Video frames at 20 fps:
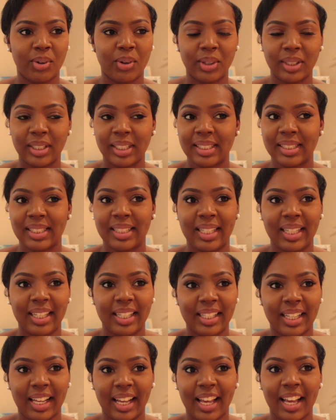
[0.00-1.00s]

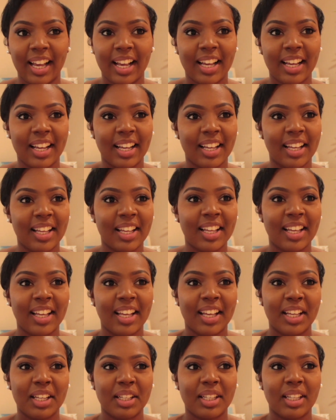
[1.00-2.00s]
Honestly, like,
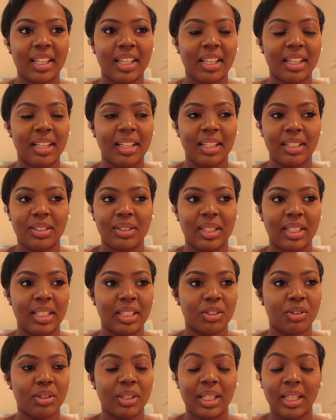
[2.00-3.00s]
it's
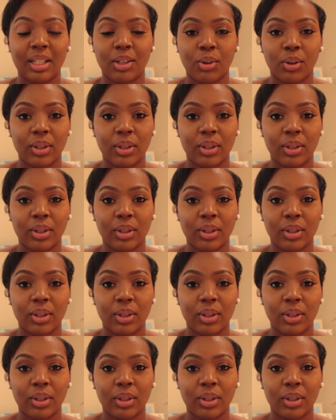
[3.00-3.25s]
literally